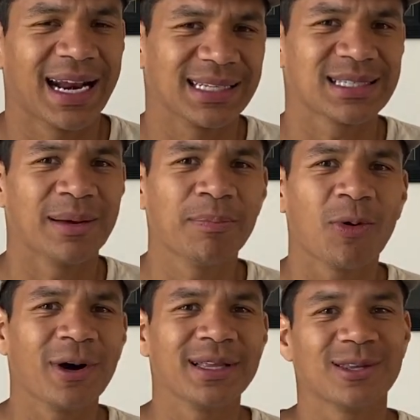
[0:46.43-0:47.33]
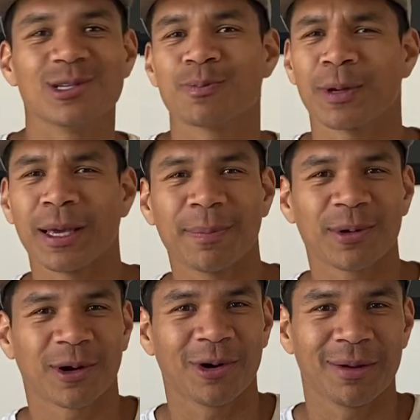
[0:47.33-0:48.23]
And at some point, those people
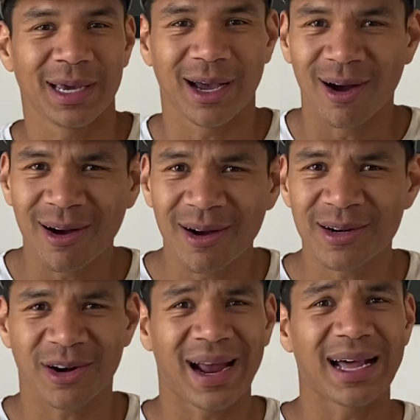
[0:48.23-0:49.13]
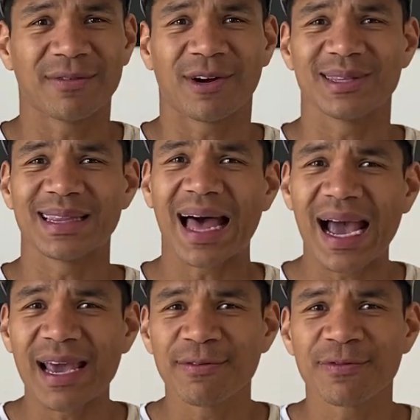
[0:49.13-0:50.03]
are going to be gone or out of our
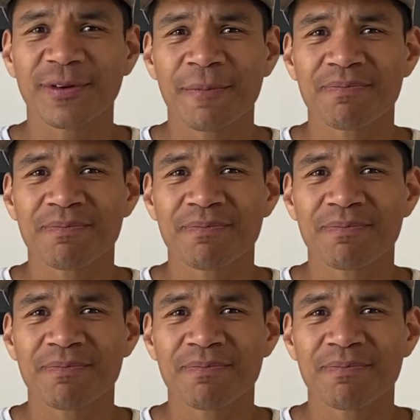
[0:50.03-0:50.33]
life.